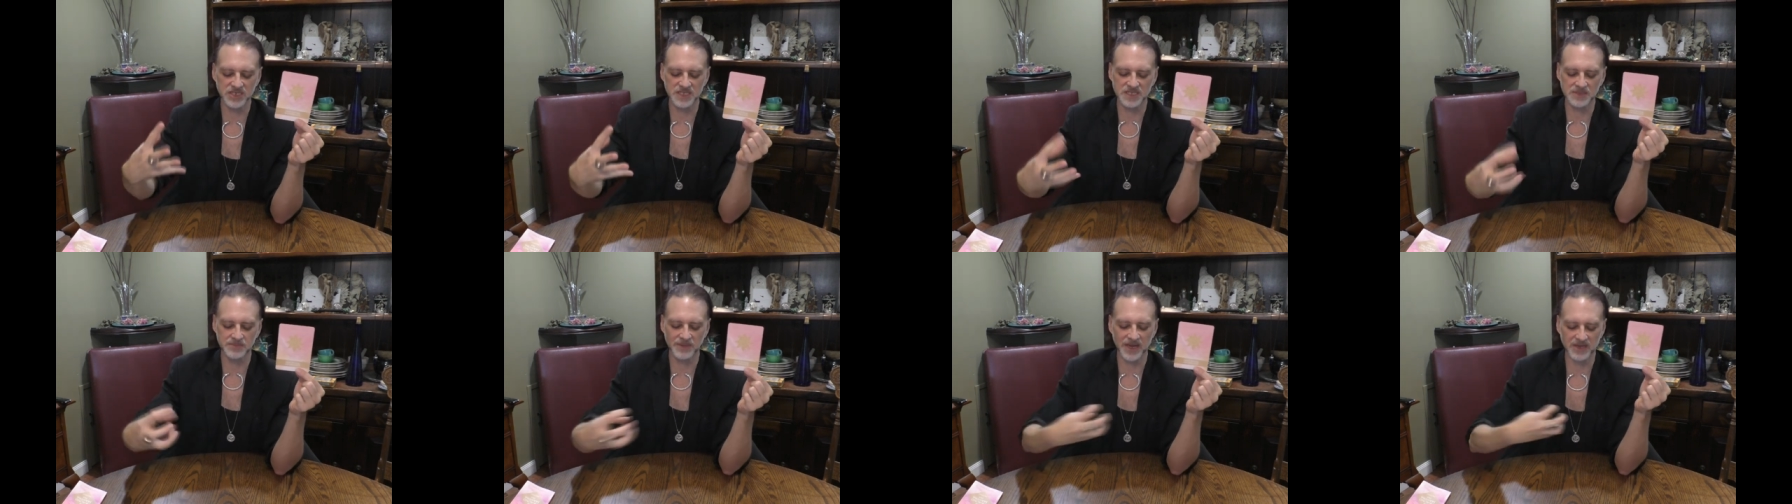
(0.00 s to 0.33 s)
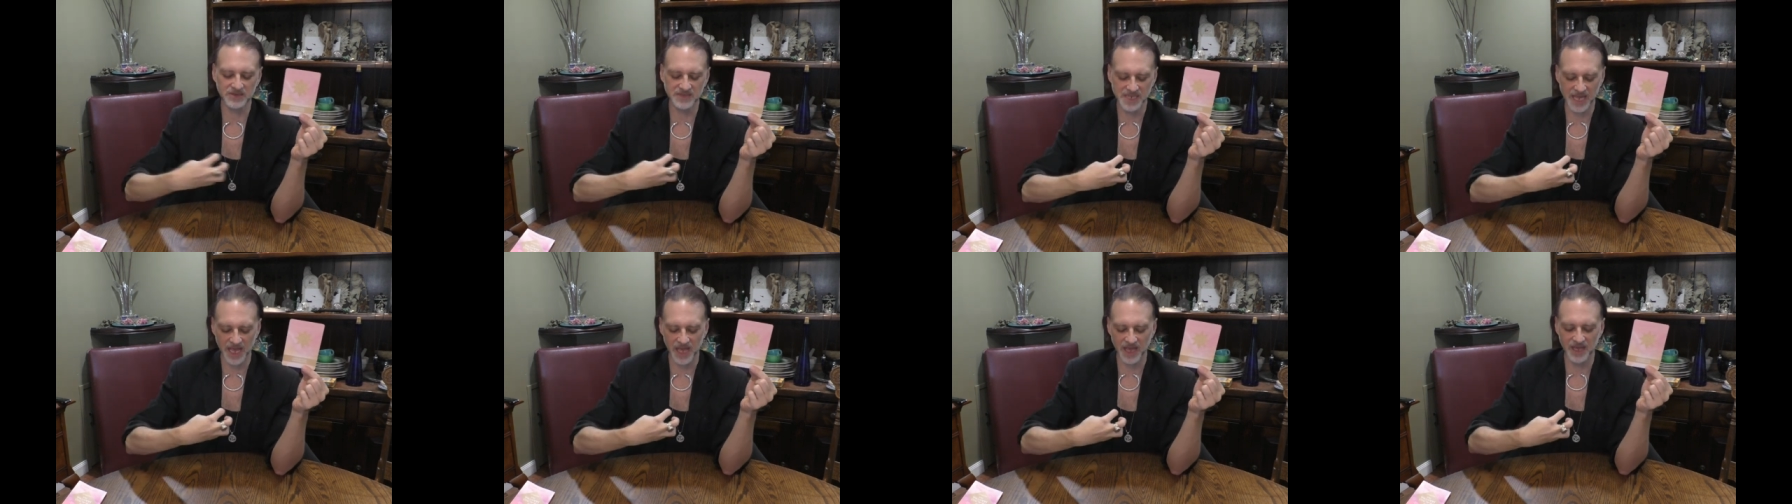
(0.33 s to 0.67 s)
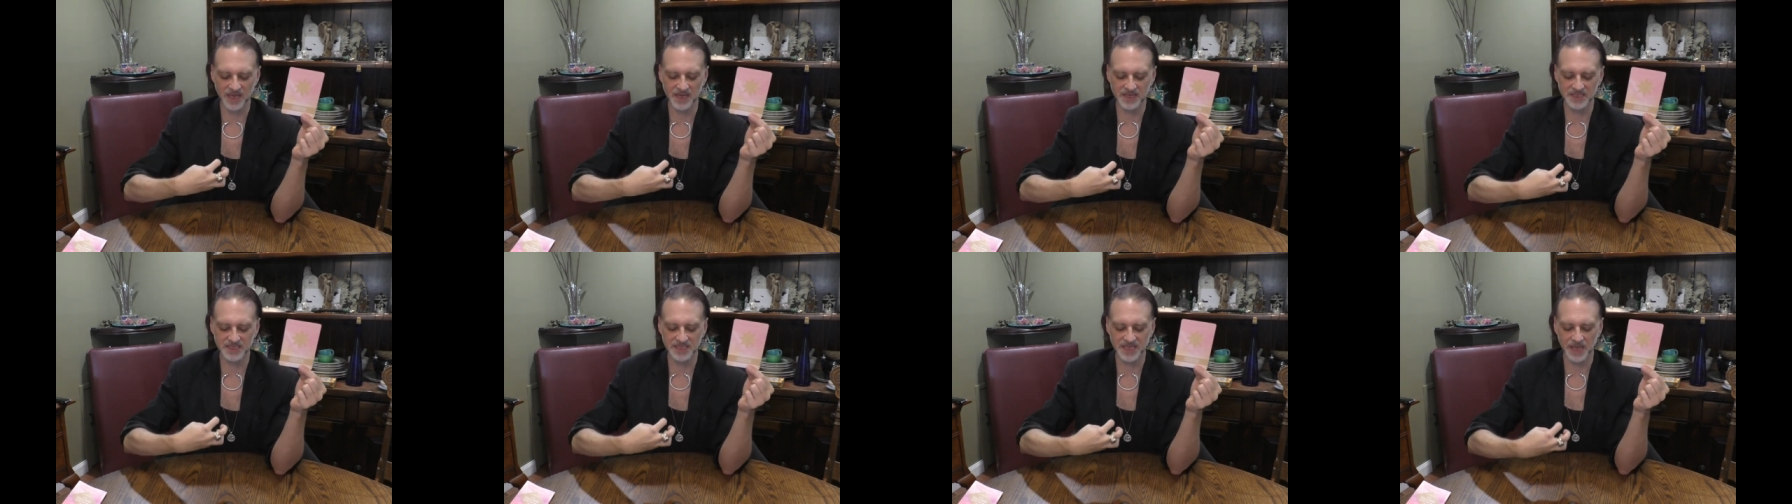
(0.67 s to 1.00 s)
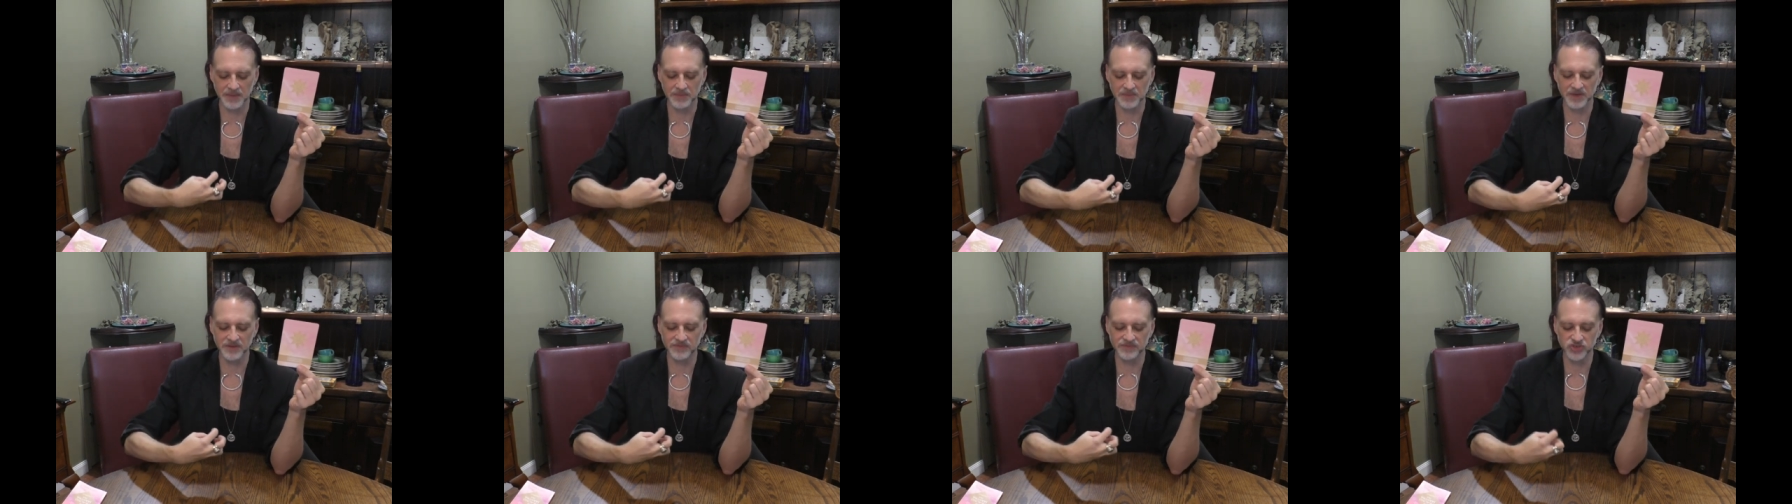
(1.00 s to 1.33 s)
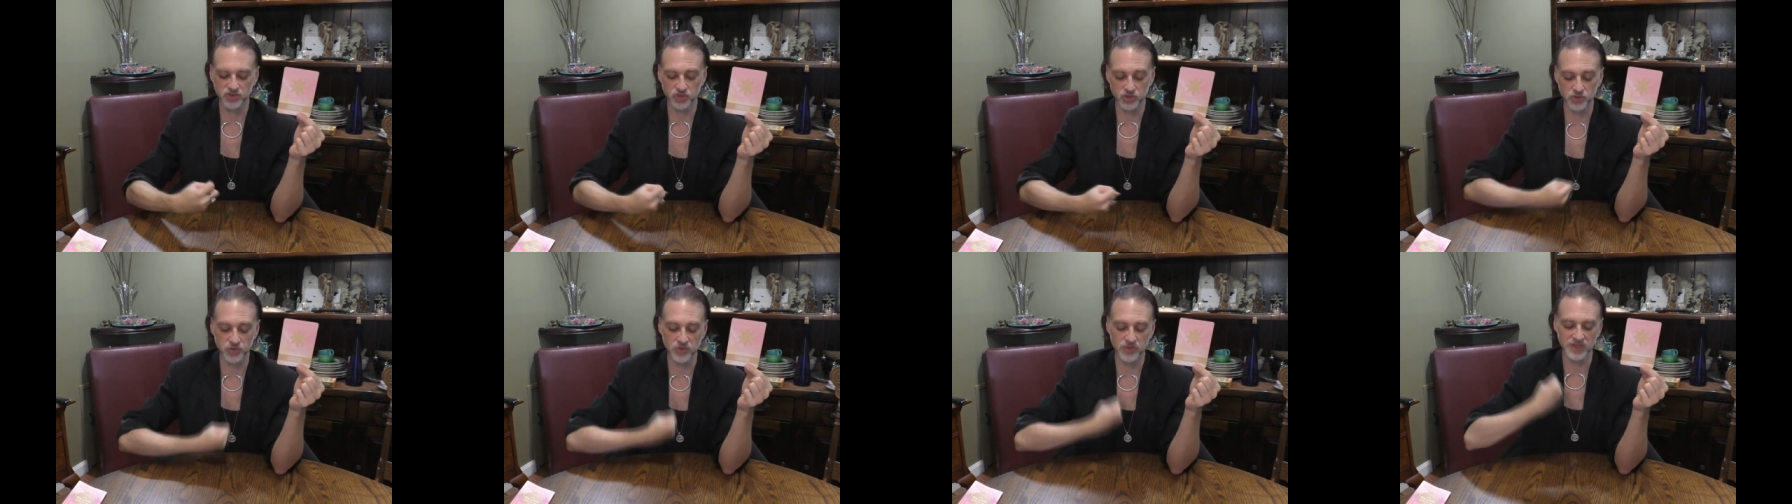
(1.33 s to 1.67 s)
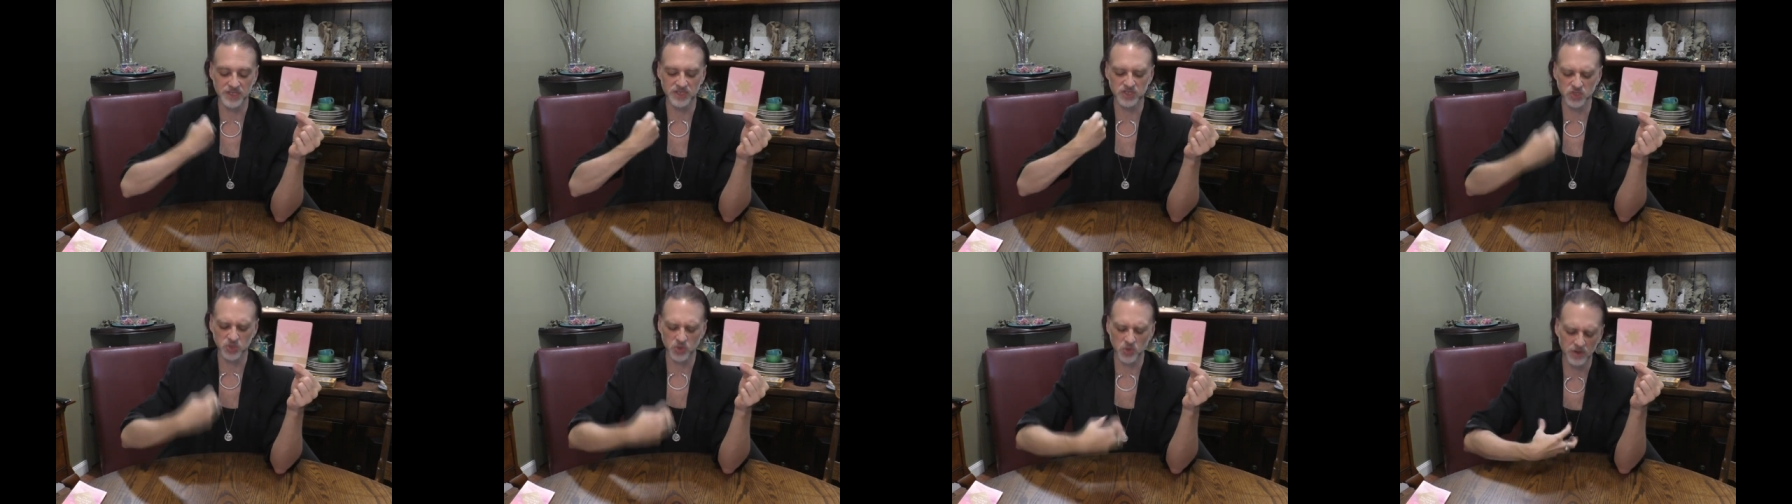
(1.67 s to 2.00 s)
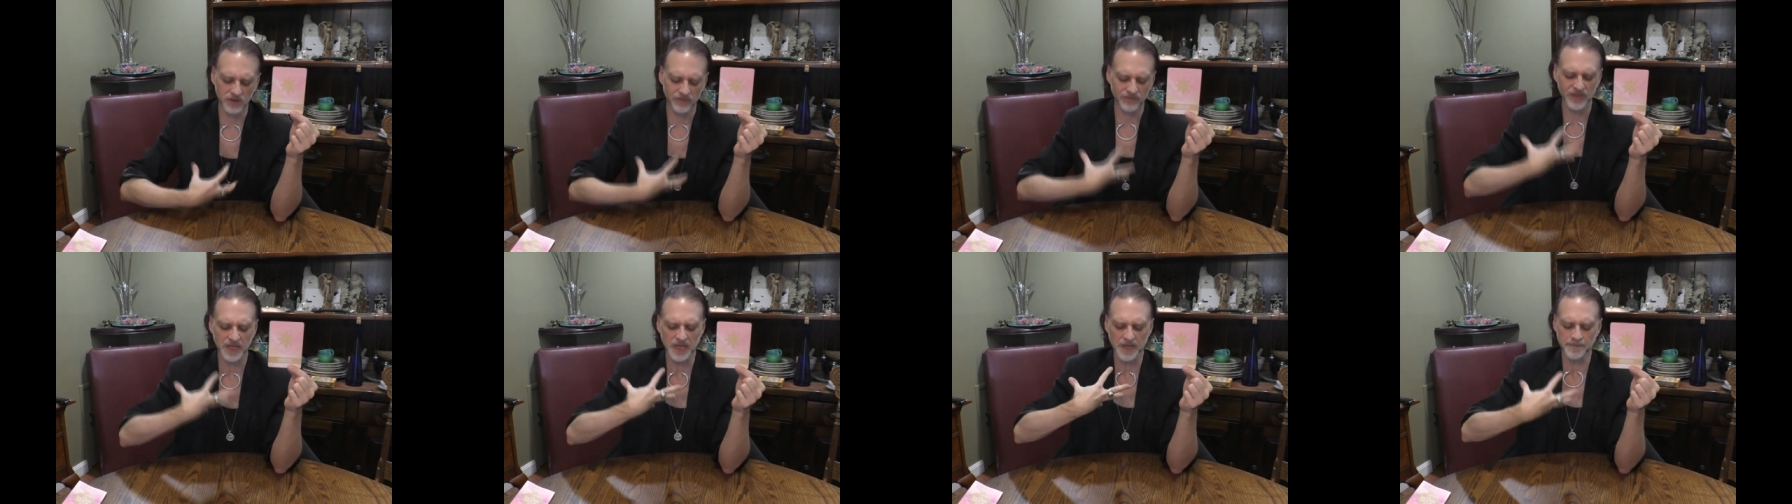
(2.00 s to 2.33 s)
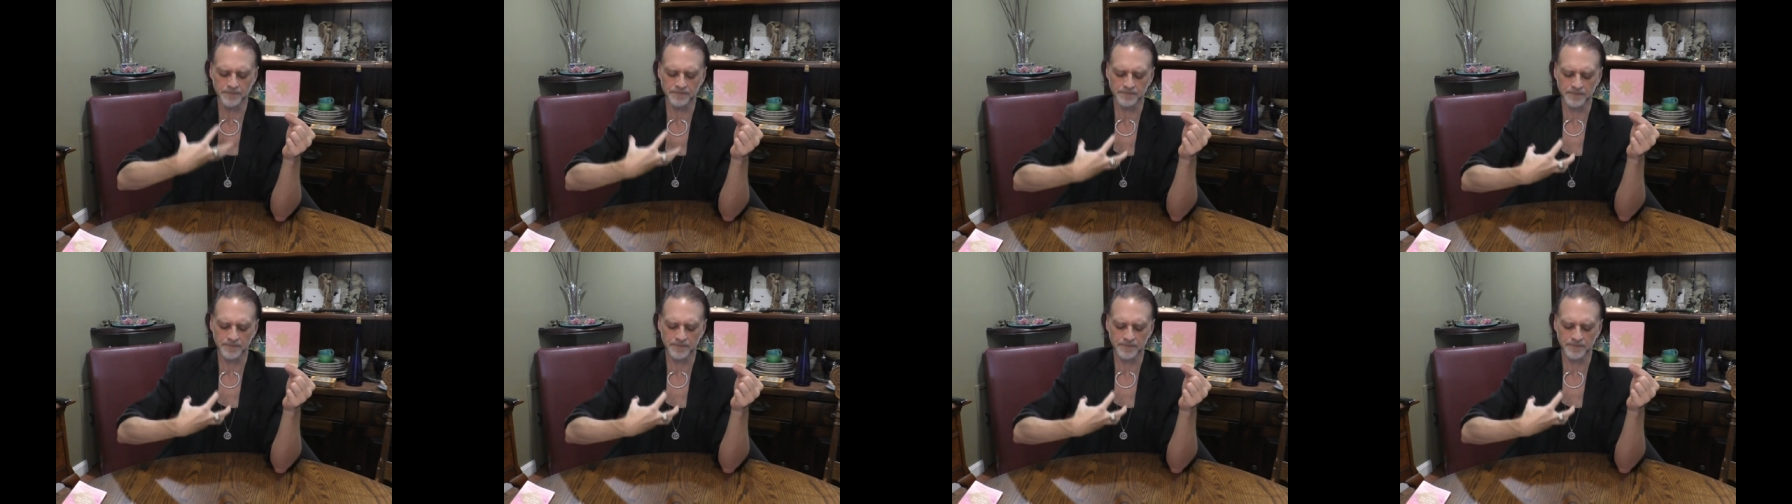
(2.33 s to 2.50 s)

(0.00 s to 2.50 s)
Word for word: is about taking a statement of truth and sort of